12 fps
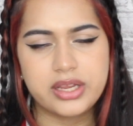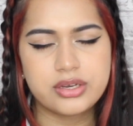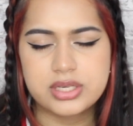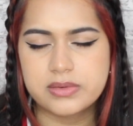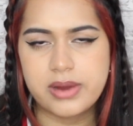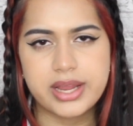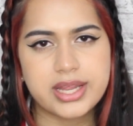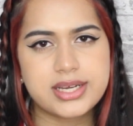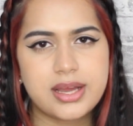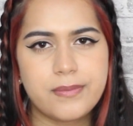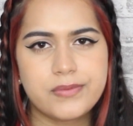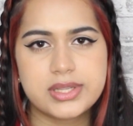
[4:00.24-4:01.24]
and you're just writing it
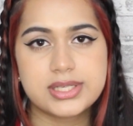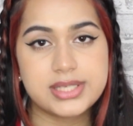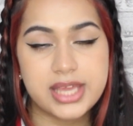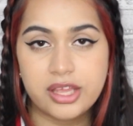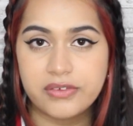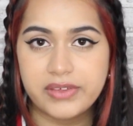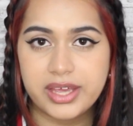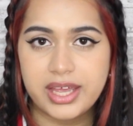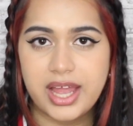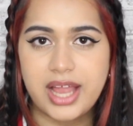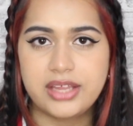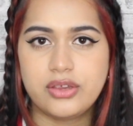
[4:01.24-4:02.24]
down for the sake of
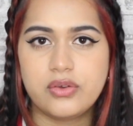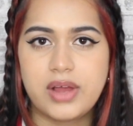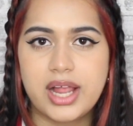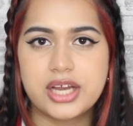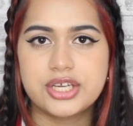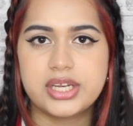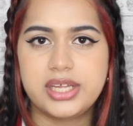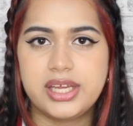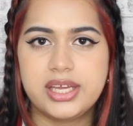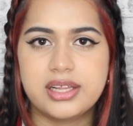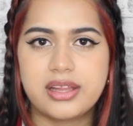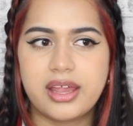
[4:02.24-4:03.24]
it, and you're not
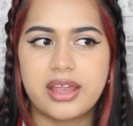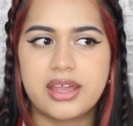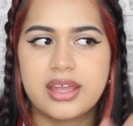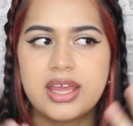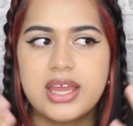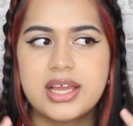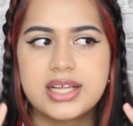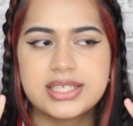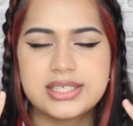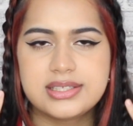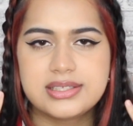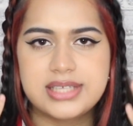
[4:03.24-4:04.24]
actually like
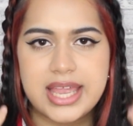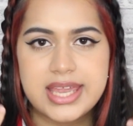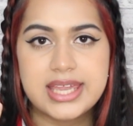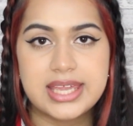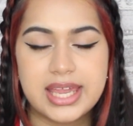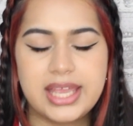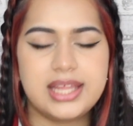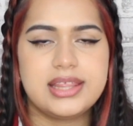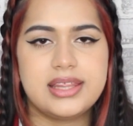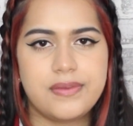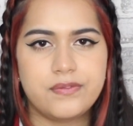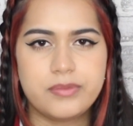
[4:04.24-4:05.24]
taking
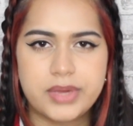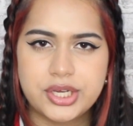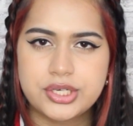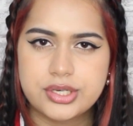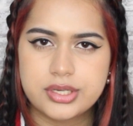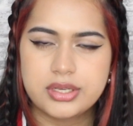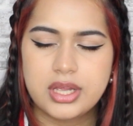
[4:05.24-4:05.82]
in the information.